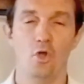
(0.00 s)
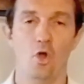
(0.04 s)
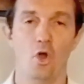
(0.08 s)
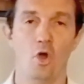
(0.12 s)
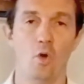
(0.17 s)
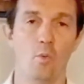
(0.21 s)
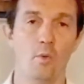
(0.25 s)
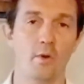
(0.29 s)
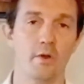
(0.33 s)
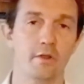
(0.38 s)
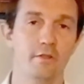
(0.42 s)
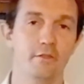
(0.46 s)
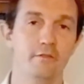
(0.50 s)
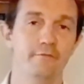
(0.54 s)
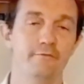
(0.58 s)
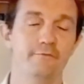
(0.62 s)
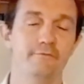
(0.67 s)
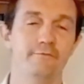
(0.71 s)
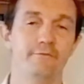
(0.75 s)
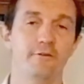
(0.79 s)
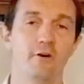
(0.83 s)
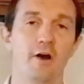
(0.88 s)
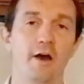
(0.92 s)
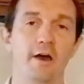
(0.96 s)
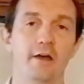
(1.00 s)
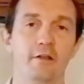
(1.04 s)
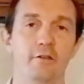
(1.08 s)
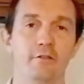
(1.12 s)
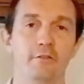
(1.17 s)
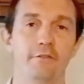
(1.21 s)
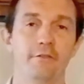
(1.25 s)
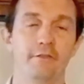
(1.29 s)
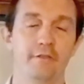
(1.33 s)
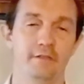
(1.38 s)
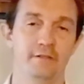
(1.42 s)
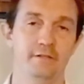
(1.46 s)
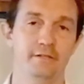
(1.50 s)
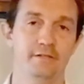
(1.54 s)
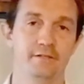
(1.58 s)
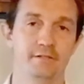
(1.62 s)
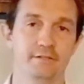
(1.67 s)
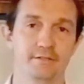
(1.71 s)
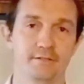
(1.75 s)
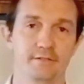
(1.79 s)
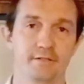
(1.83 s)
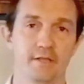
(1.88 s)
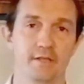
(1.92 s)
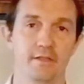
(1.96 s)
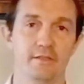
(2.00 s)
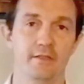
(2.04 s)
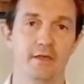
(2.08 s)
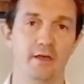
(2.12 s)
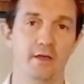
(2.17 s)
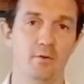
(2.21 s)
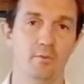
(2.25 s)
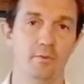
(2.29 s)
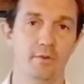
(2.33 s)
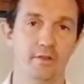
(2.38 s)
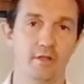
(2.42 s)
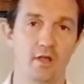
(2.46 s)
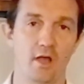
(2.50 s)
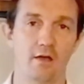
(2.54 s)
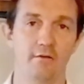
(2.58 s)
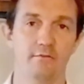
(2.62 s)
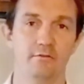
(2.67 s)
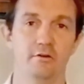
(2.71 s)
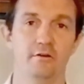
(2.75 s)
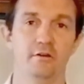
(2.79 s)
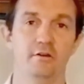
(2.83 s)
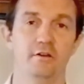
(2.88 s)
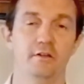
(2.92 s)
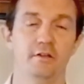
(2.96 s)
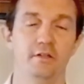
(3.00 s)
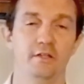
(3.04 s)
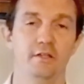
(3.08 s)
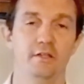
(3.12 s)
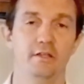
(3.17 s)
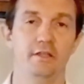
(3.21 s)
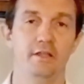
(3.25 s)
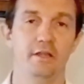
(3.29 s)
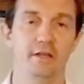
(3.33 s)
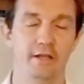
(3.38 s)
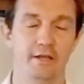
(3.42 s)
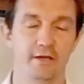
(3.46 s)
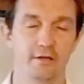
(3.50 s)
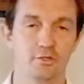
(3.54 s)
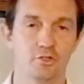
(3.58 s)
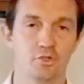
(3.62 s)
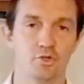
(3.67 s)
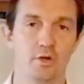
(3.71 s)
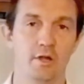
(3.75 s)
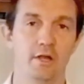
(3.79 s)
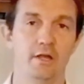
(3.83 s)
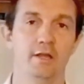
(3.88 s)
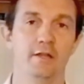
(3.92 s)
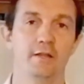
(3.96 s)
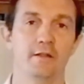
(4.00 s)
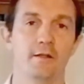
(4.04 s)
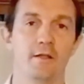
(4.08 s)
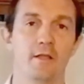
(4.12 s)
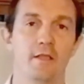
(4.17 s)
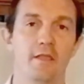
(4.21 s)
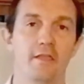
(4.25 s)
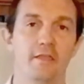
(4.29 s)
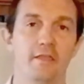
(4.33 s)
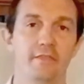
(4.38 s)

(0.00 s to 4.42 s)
on one of the vital things that we cover in our training,